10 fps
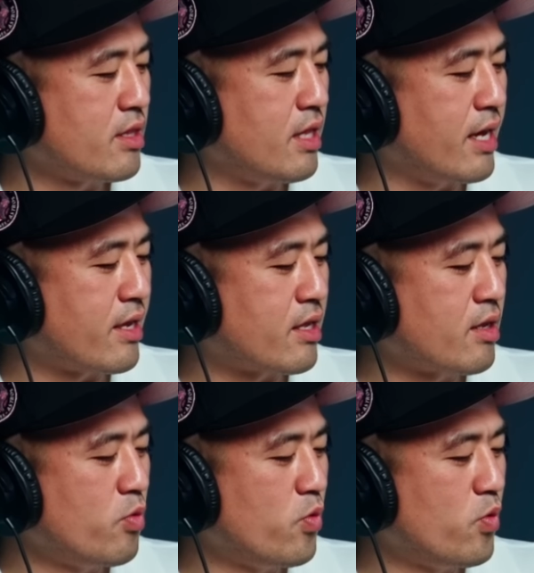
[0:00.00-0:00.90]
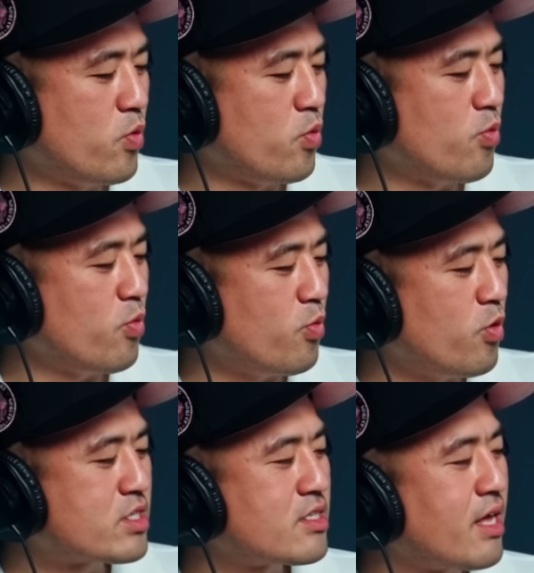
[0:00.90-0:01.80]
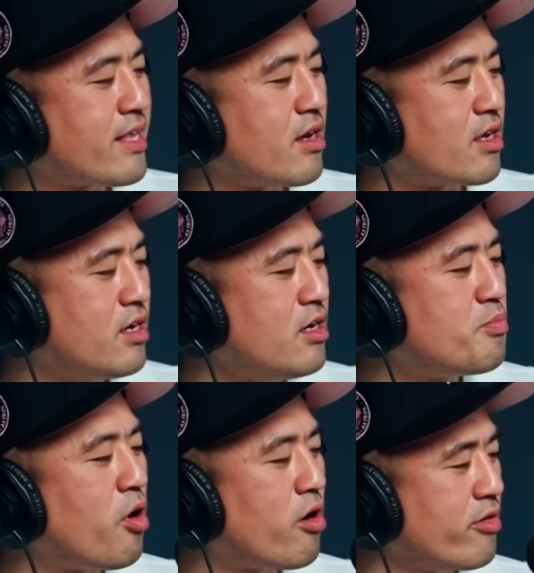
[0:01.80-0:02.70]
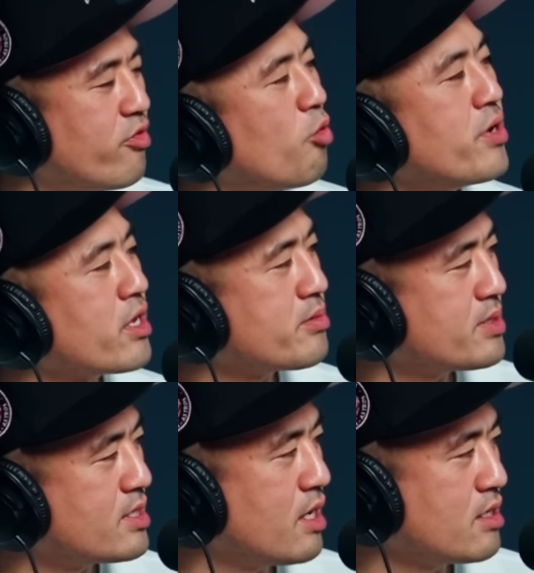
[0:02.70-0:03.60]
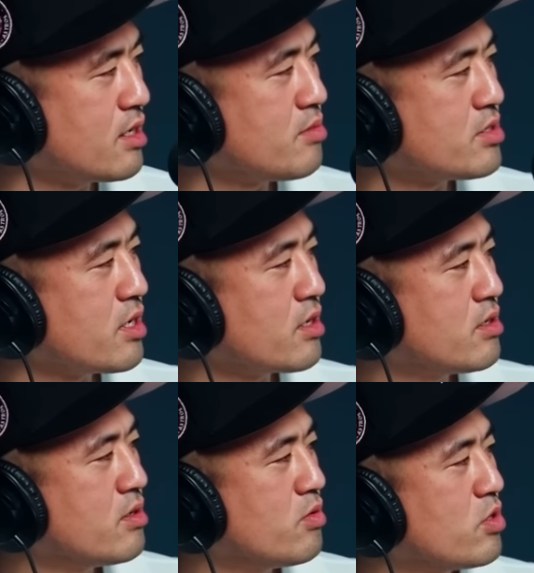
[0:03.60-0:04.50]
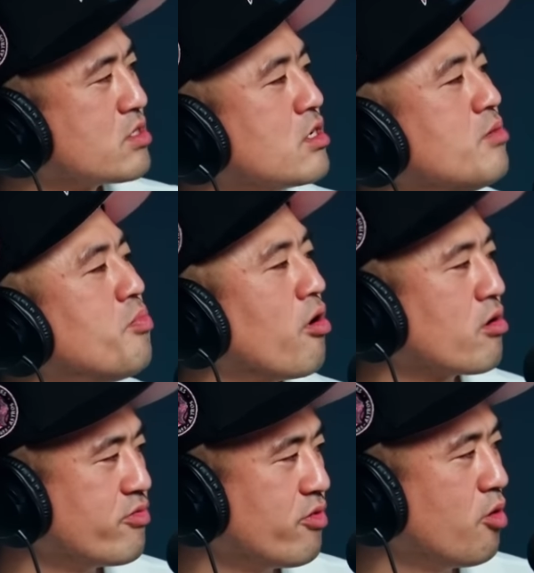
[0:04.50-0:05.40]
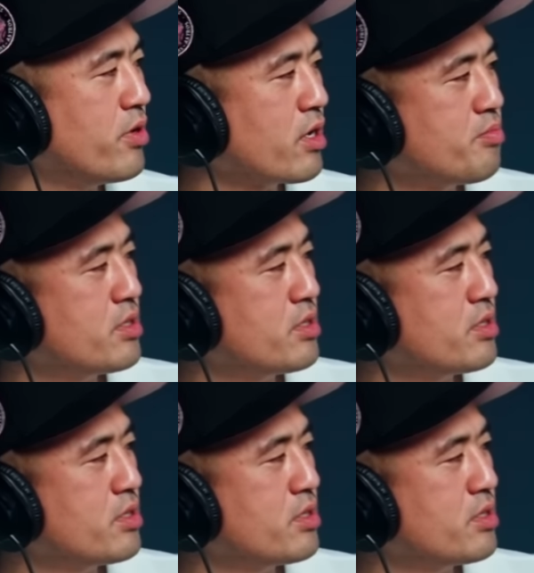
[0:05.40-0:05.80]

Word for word: like, what's like the good part of opening of the deli? I'm saying, what's a good part of opening? The